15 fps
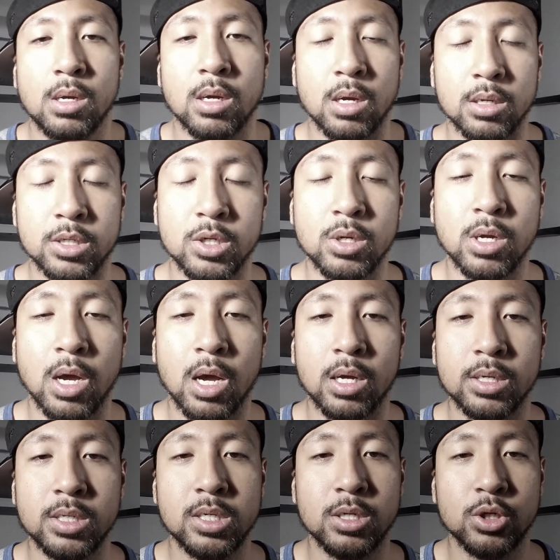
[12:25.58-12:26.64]
I'll see you
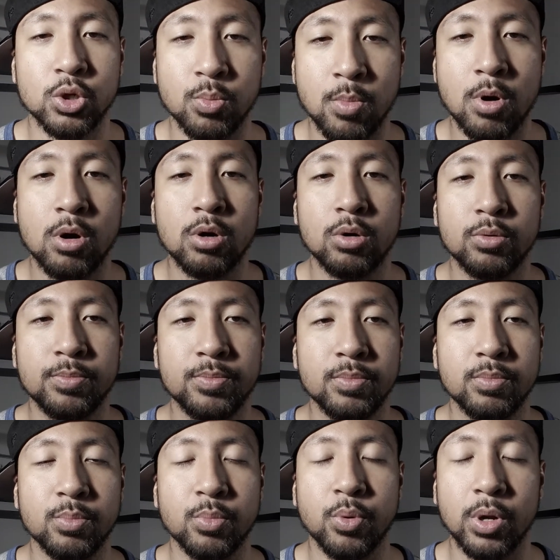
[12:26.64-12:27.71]
guys tomorrow.
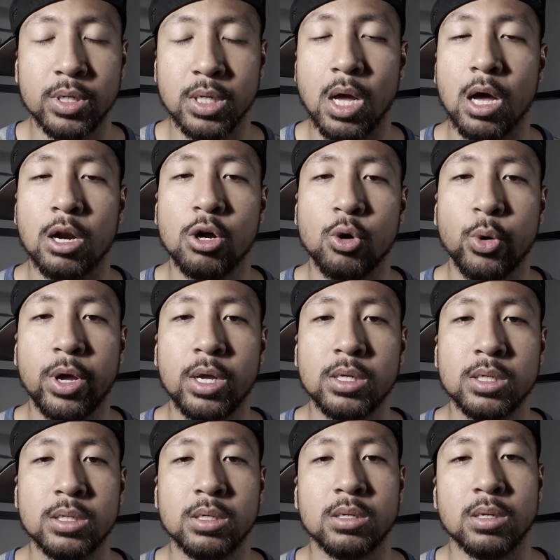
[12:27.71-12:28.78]
Praise God always.
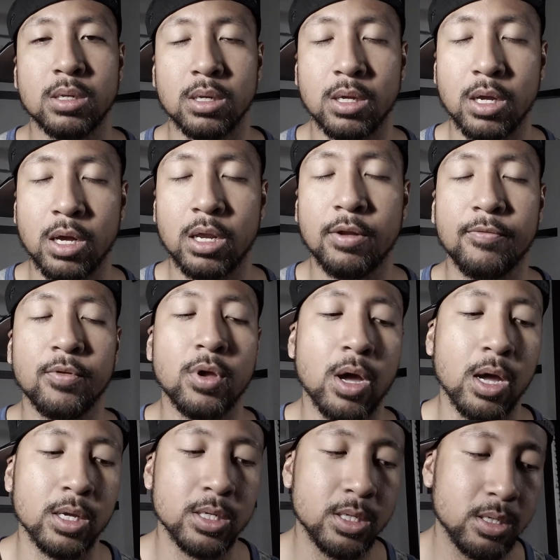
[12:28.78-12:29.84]
And again, if you
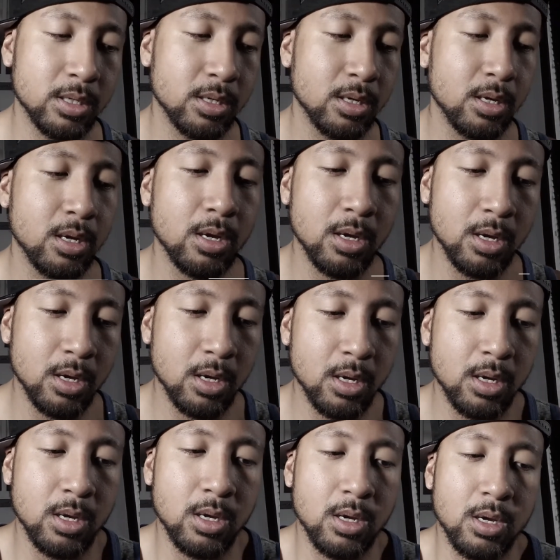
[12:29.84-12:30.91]
guys
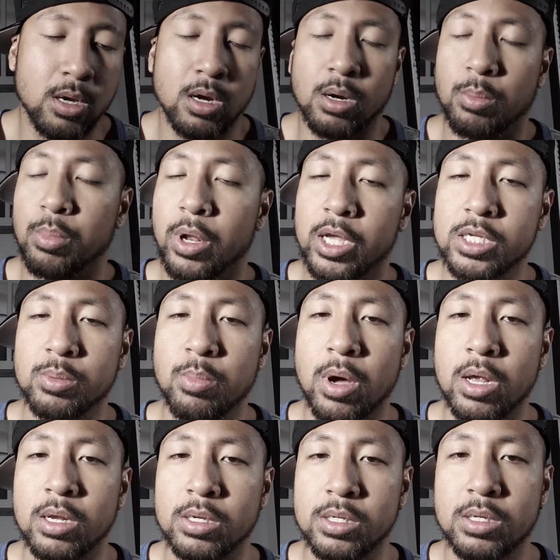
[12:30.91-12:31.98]
are blessed by
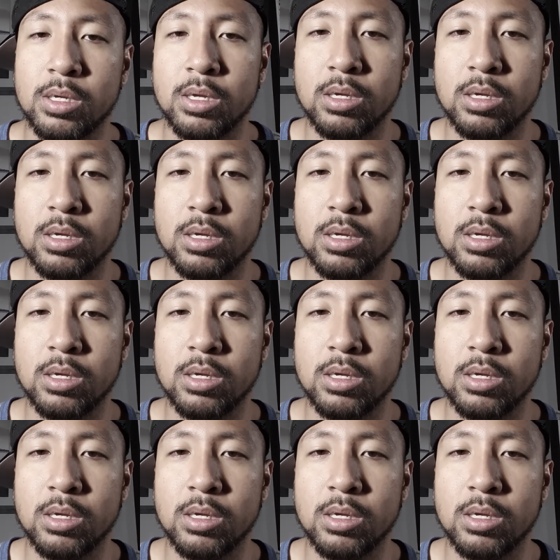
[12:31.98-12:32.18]
this,